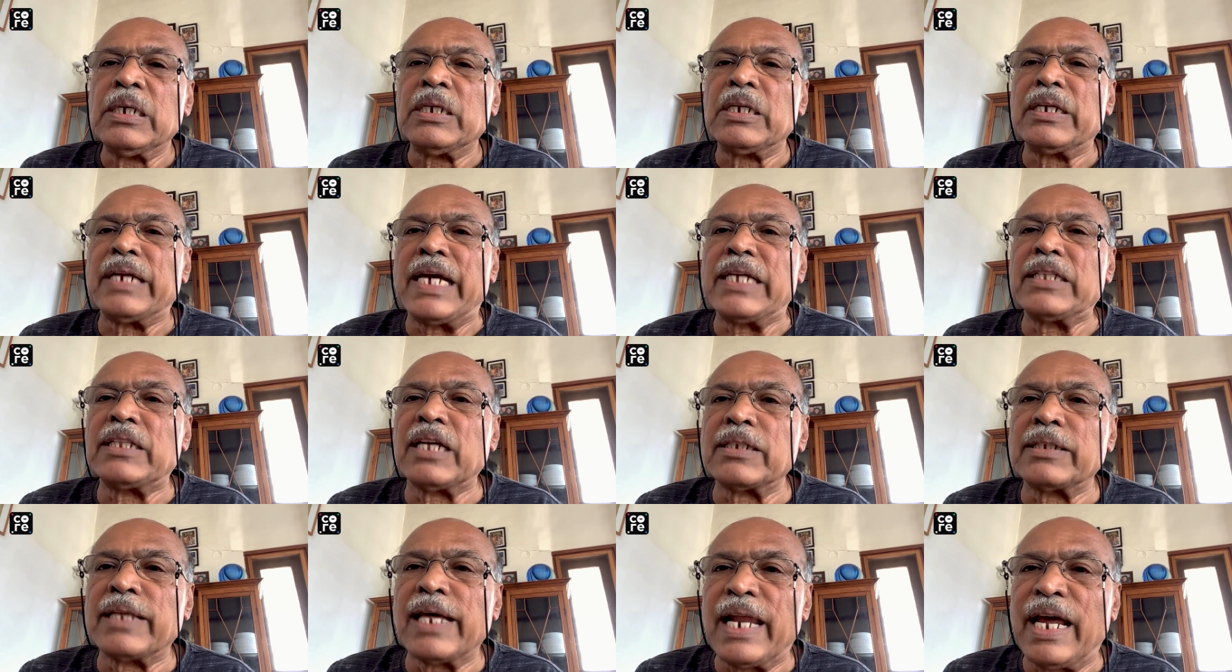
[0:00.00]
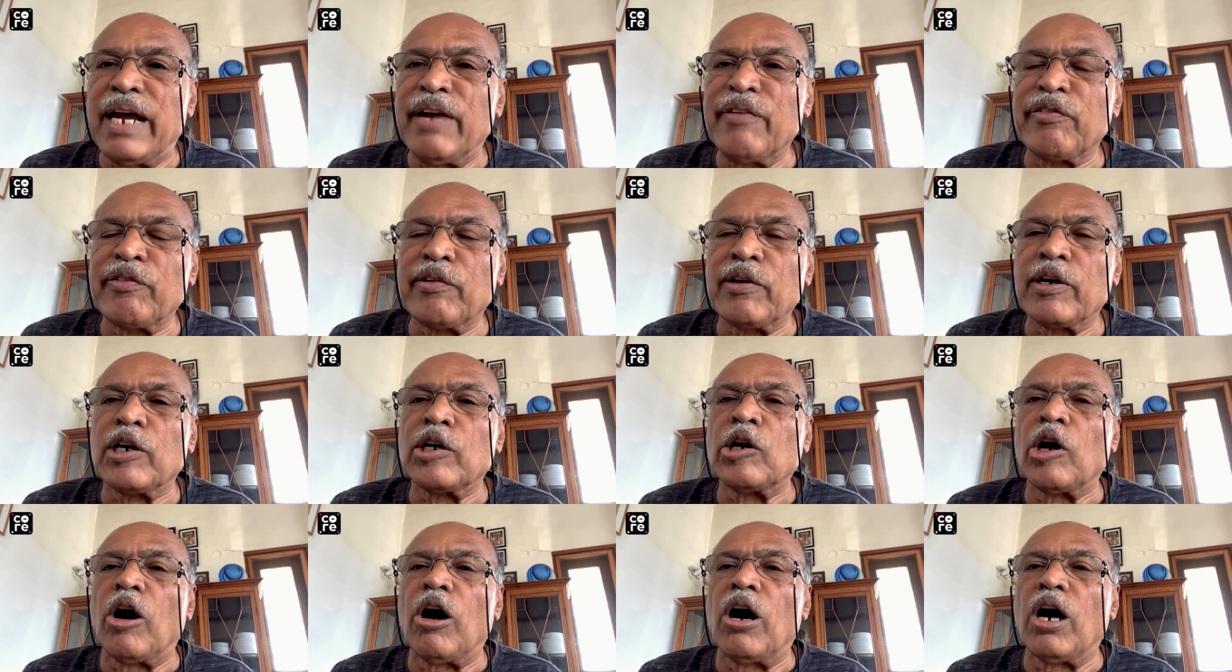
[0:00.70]
Neither the left
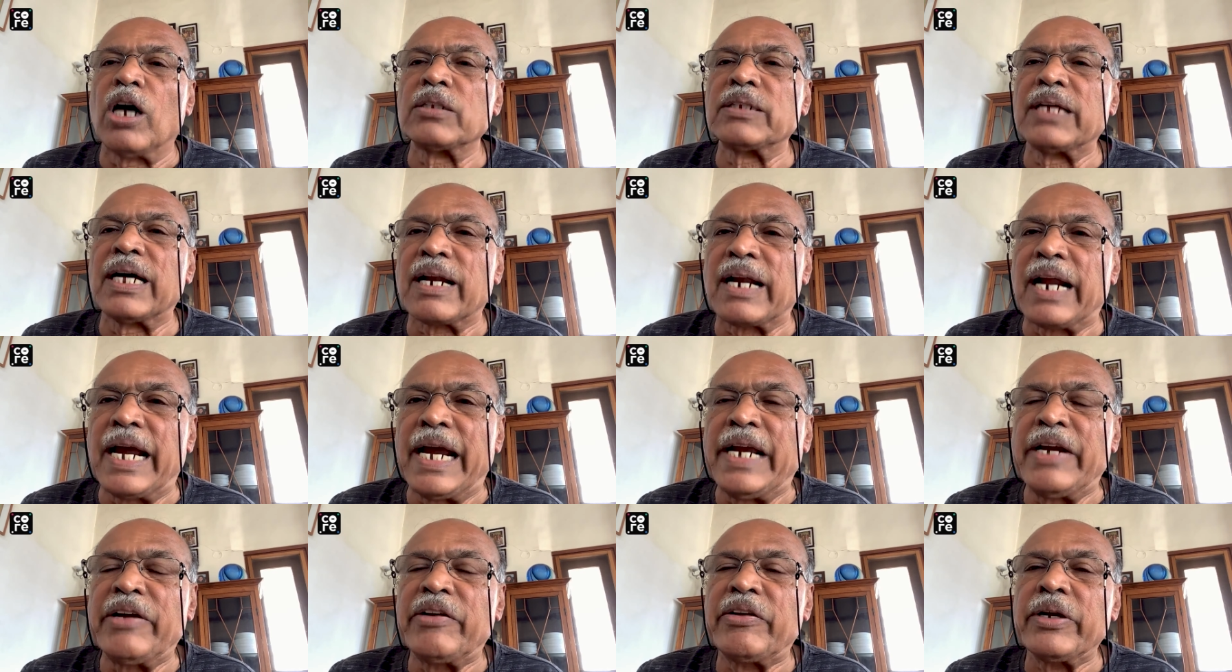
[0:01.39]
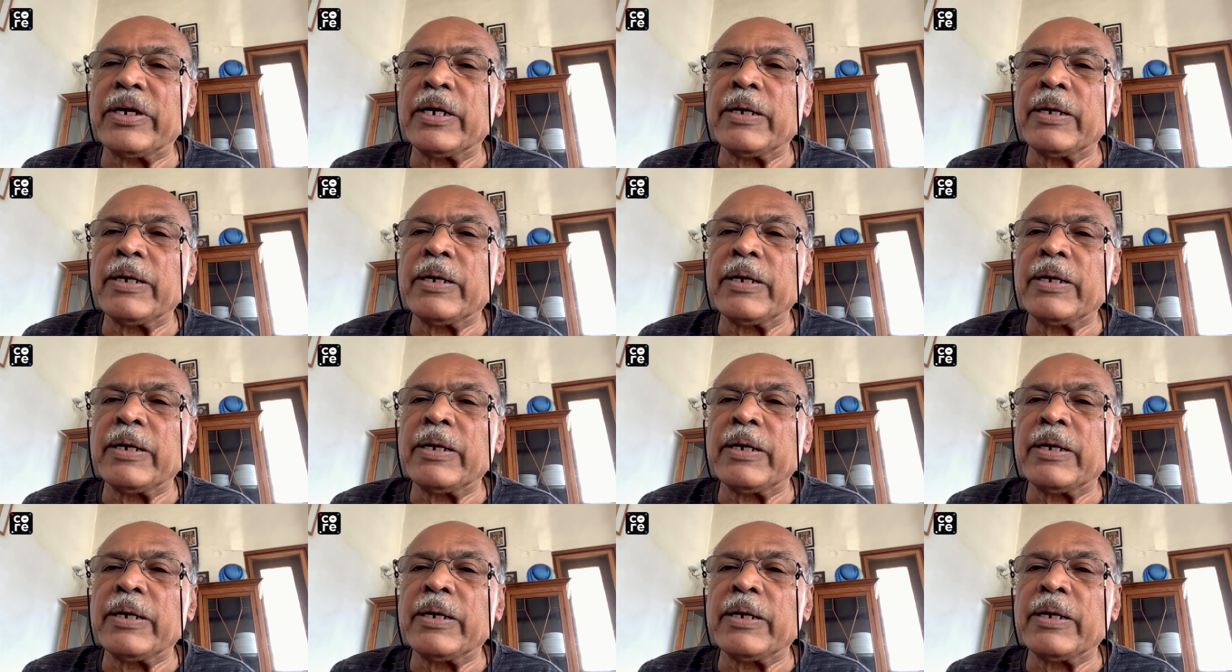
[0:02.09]
nor the right